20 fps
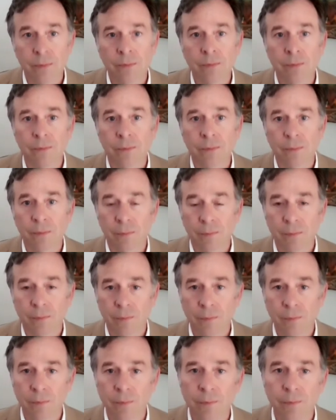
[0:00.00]

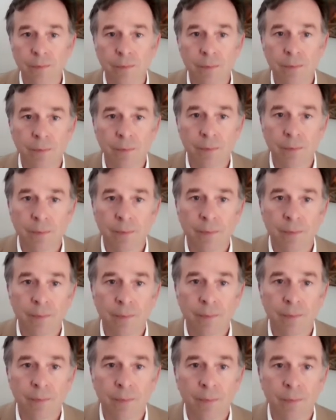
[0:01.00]

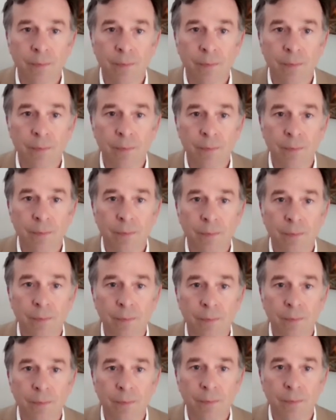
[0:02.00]

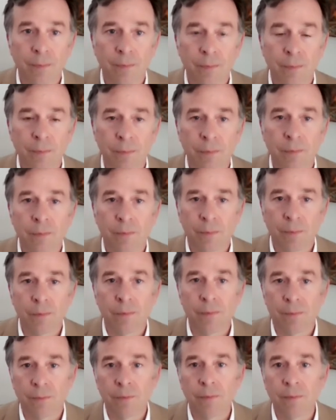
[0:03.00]

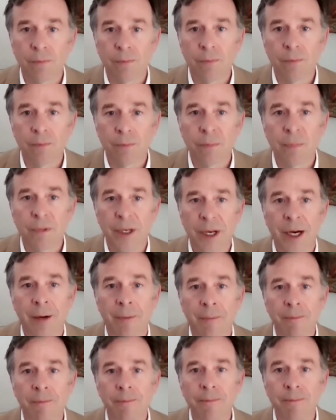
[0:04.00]

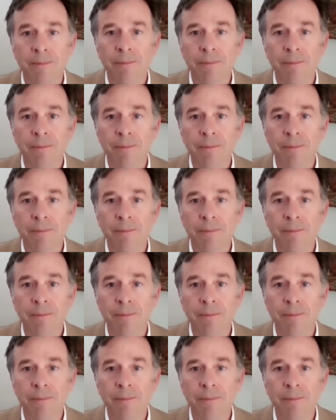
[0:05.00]
No words are spoken by the person on screen.